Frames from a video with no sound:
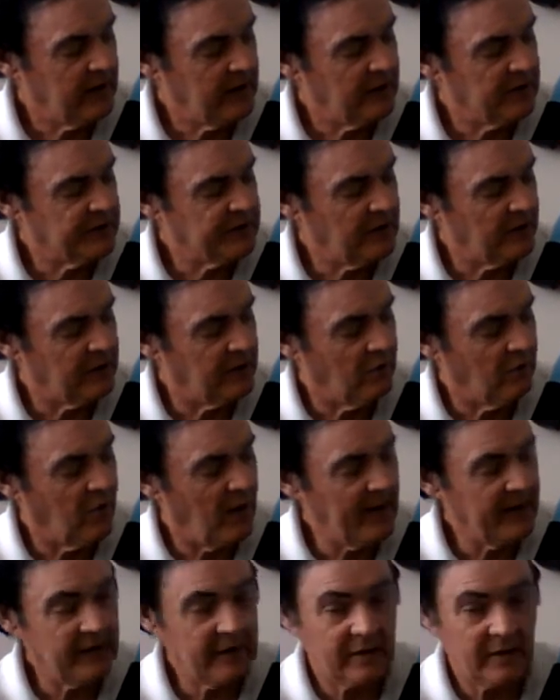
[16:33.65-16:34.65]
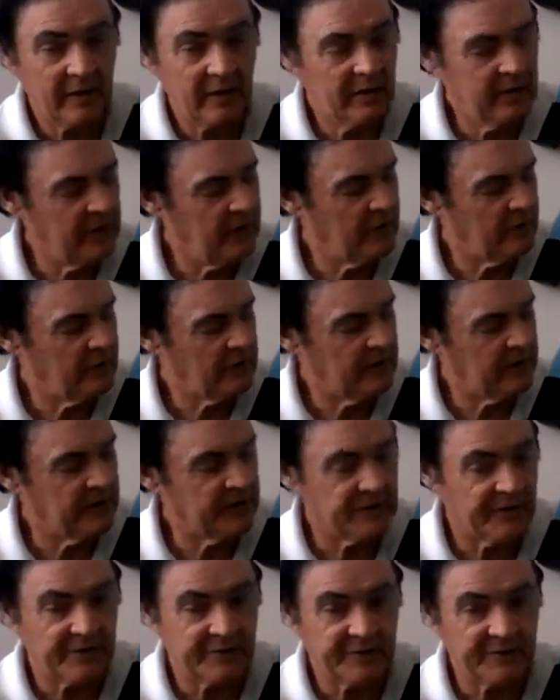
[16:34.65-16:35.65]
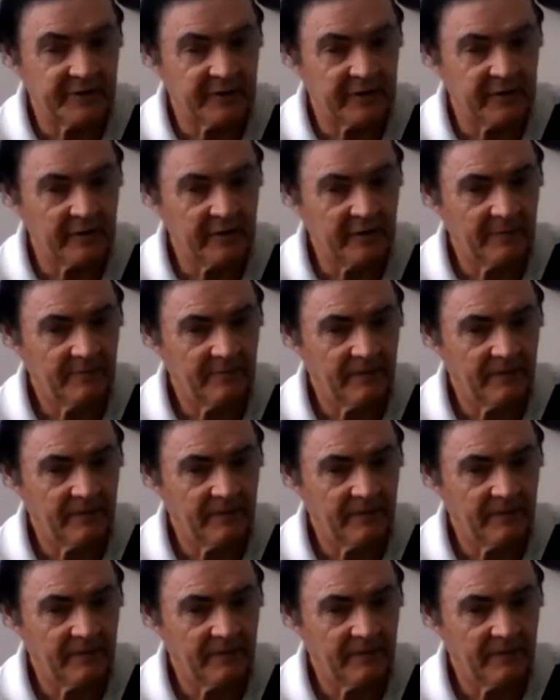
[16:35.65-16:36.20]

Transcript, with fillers: So the white note is the C,